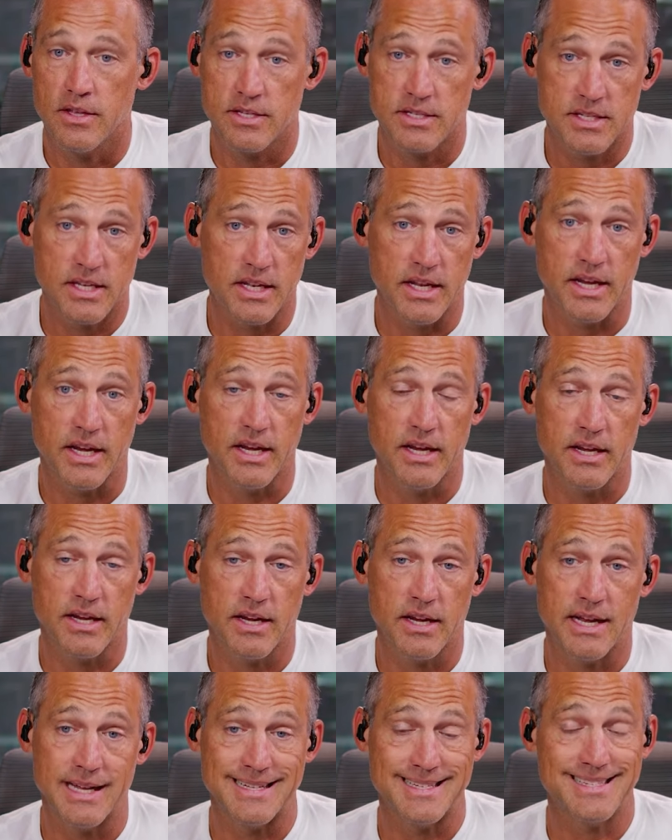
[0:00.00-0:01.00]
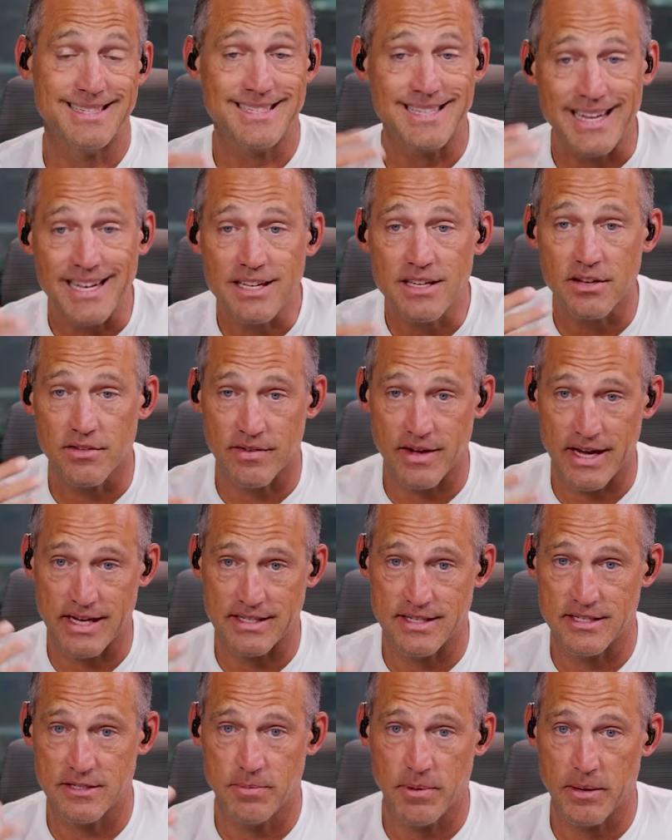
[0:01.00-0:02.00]
city
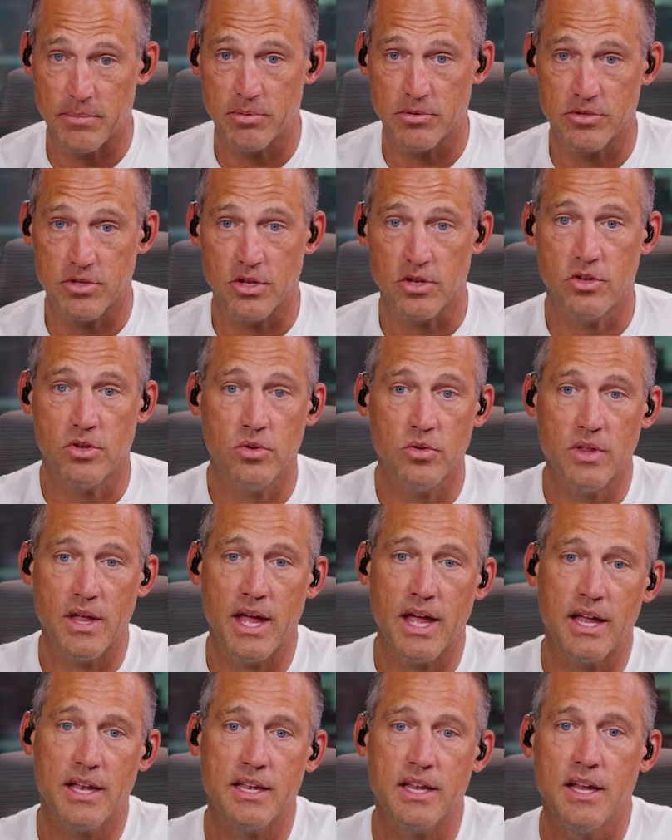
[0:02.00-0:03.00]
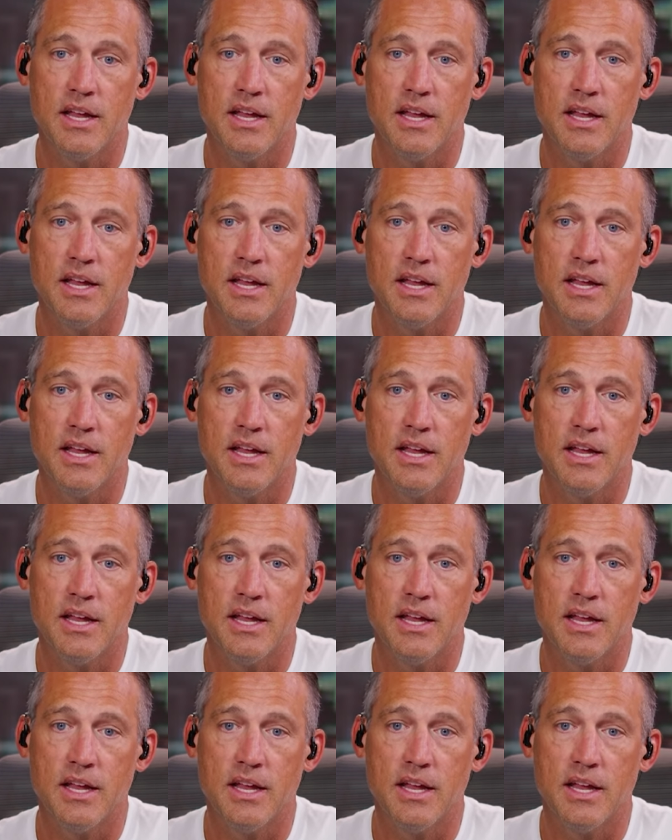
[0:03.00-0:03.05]
incentivizes people to do that